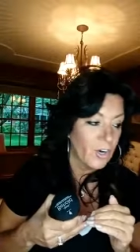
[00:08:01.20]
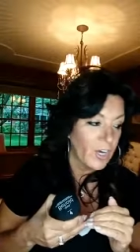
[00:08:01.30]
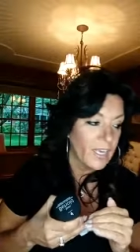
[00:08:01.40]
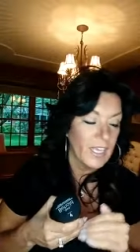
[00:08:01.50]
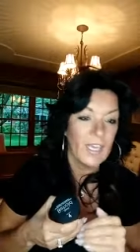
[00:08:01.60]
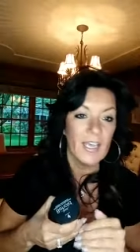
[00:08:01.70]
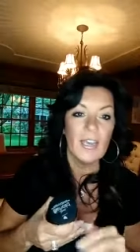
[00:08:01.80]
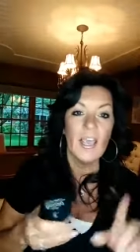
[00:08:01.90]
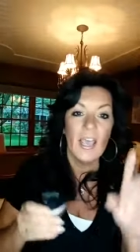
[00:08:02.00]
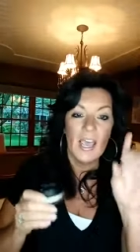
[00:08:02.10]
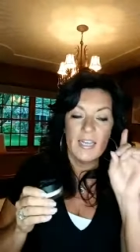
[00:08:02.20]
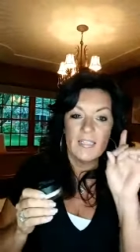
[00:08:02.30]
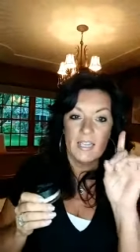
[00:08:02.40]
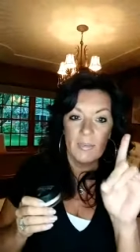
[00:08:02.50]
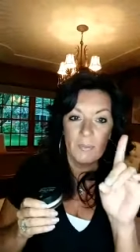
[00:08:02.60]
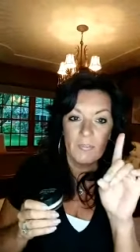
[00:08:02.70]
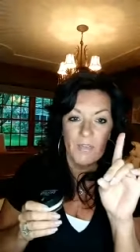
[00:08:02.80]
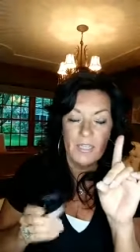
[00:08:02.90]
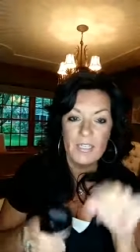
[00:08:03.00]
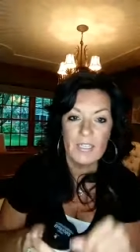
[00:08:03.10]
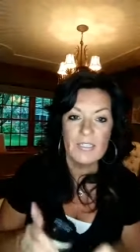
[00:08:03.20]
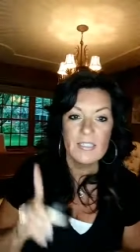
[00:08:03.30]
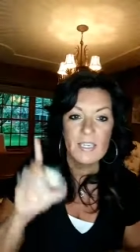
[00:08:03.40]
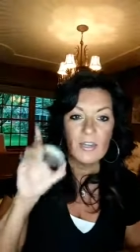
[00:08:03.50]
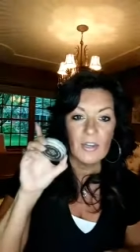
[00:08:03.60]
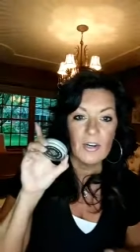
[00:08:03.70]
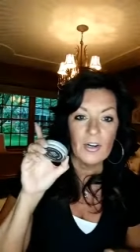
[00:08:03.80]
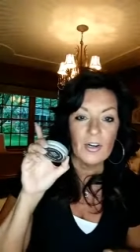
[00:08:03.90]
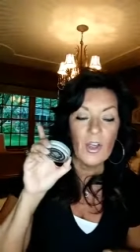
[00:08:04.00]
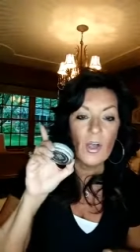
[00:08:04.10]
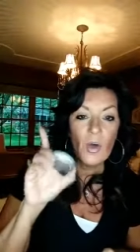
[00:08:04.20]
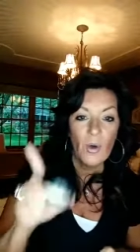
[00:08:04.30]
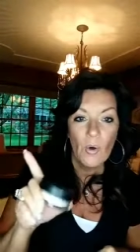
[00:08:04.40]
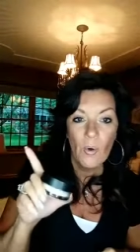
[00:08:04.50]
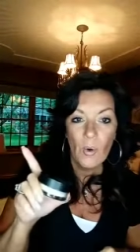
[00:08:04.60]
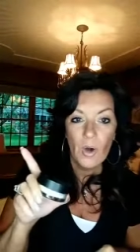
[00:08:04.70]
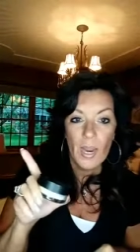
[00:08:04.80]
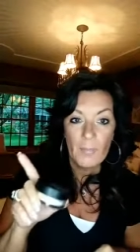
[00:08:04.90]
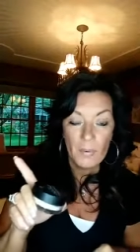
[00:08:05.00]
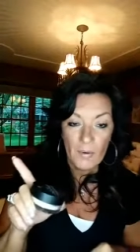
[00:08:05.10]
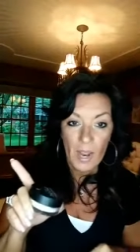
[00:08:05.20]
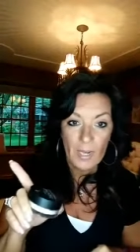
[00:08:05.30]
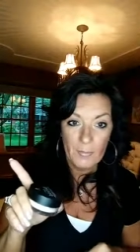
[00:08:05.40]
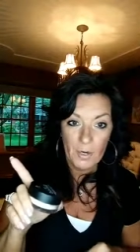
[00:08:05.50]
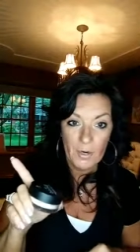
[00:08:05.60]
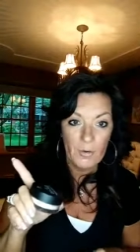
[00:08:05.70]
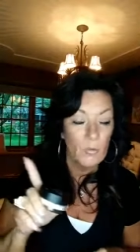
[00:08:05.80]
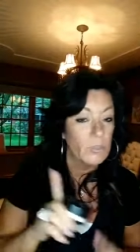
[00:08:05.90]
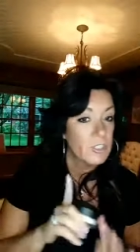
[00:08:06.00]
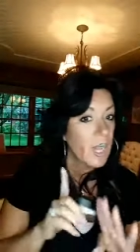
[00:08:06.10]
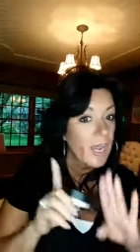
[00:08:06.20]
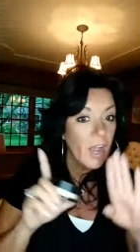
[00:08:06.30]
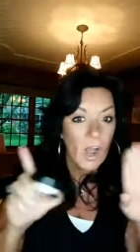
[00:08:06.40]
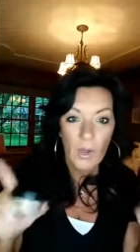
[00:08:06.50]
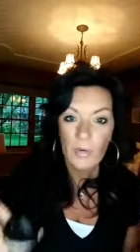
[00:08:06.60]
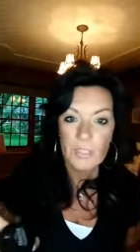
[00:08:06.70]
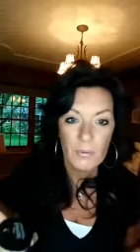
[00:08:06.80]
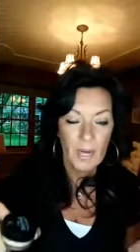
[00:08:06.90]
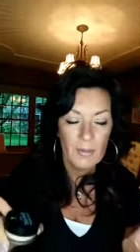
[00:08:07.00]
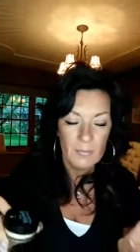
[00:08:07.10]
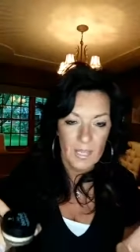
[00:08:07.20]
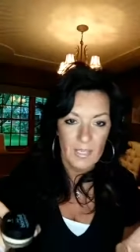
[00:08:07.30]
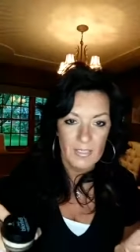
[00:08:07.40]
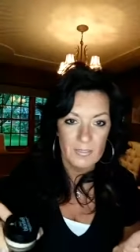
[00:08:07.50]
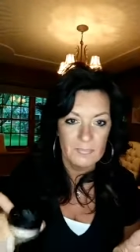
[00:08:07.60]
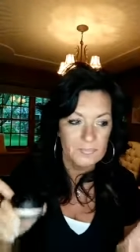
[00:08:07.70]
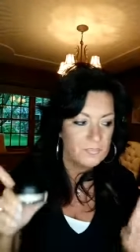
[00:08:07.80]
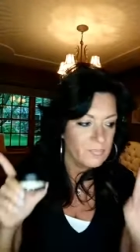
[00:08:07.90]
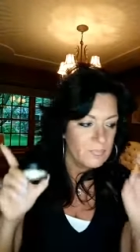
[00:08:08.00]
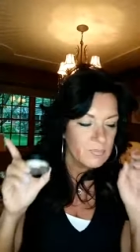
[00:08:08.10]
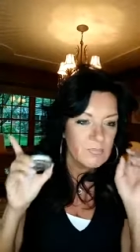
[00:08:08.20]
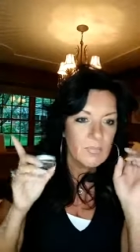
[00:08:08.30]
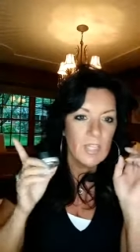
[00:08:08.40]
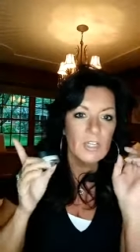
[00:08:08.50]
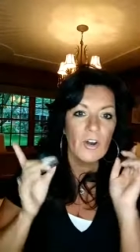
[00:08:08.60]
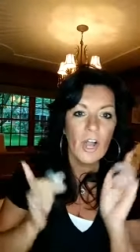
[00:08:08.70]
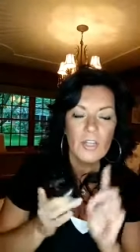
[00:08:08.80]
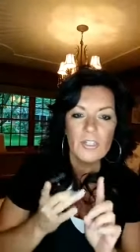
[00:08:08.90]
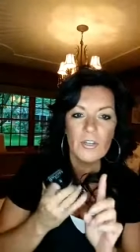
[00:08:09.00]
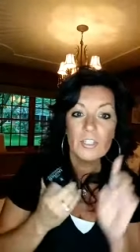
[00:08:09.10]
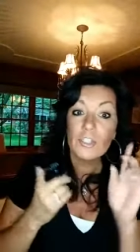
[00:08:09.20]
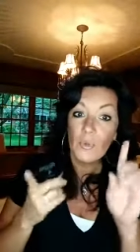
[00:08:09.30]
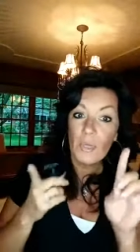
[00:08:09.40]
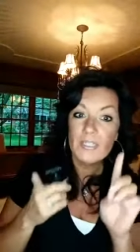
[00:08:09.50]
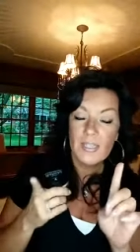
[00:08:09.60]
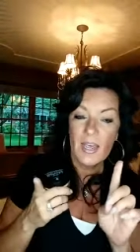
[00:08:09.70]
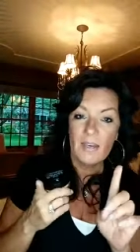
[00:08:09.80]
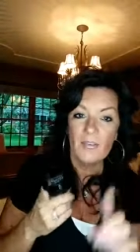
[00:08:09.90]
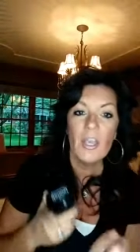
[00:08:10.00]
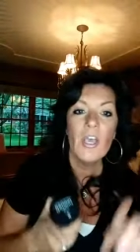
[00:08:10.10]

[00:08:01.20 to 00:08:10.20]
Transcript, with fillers: going to get a skin perfecting concealer or a primer which i always recommend you're also choice of